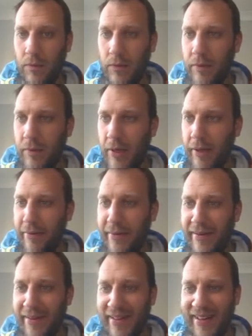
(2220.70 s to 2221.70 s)
Okay.
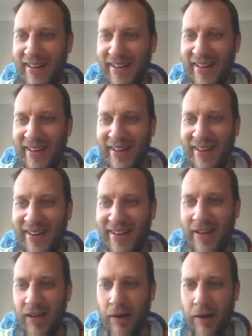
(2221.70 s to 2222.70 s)

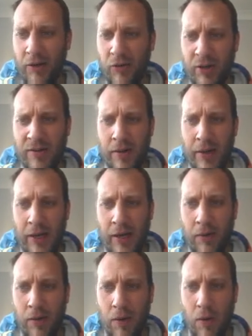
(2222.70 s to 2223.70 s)
I'm going to try slowing it down.